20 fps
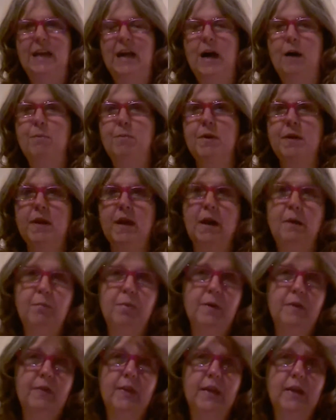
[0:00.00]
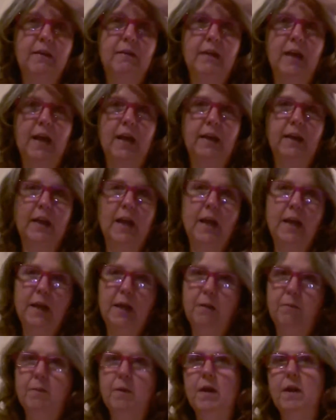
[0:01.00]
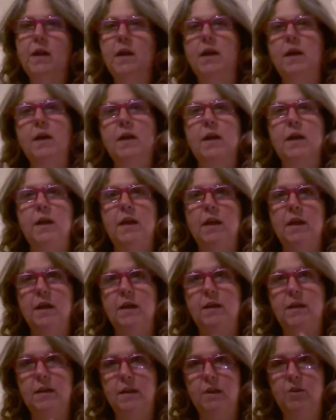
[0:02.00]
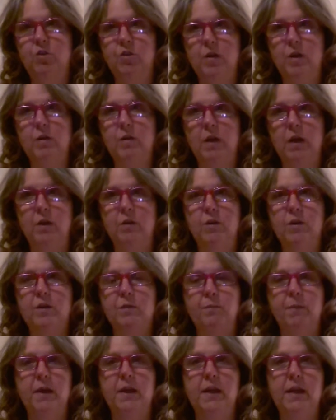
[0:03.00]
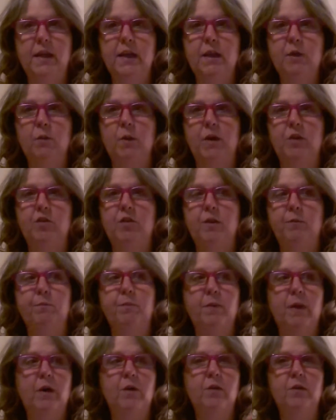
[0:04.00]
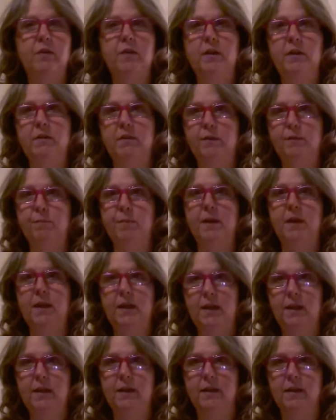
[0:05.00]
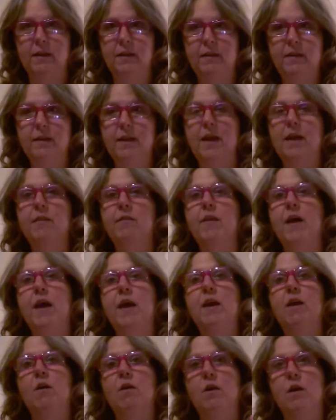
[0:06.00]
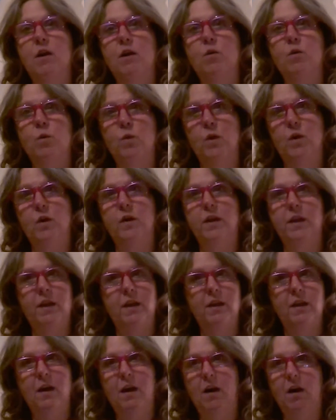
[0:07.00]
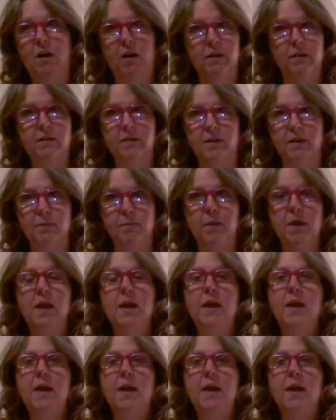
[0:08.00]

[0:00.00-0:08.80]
I'll put the exact name in the show notes, but anyway, she posts these spinning kits and they are really awesome,